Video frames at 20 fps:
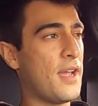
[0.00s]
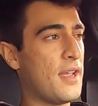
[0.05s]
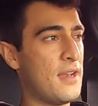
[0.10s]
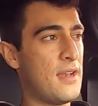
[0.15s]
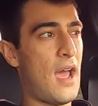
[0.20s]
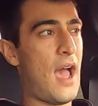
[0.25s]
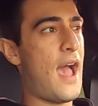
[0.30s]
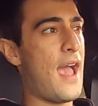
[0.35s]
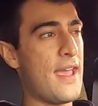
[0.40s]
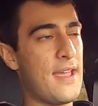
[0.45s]

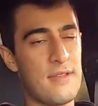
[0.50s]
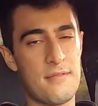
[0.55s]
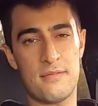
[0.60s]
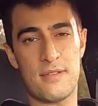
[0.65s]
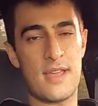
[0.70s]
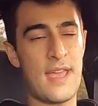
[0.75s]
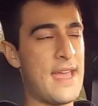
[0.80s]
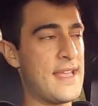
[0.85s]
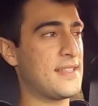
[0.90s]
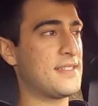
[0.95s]
and I
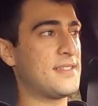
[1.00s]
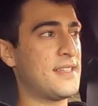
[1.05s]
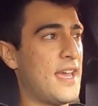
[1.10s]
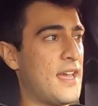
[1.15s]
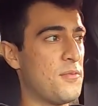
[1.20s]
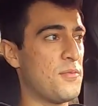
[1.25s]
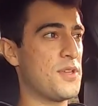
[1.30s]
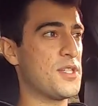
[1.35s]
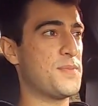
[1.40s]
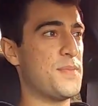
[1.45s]
can't
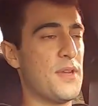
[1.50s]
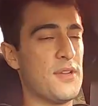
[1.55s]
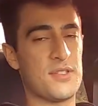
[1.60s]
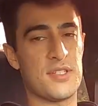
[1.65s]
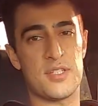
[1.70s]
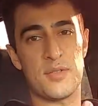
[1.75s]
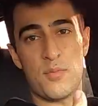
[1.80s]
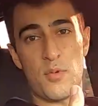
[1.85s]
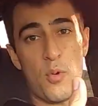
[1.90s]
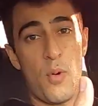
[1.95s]
stand when a speaker
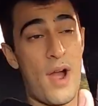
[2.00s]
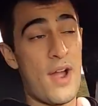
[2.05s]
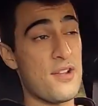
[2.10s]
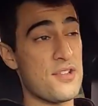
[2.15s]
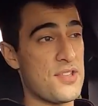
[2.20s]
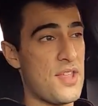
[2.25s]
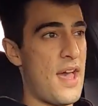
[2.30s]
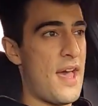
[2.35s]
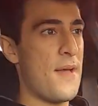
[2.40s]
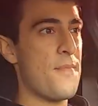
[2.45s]
system
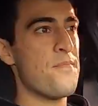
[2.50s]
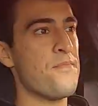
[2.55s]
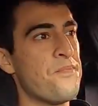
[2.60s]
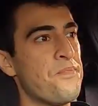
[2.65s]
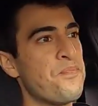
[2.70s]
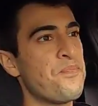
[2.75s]
requires that.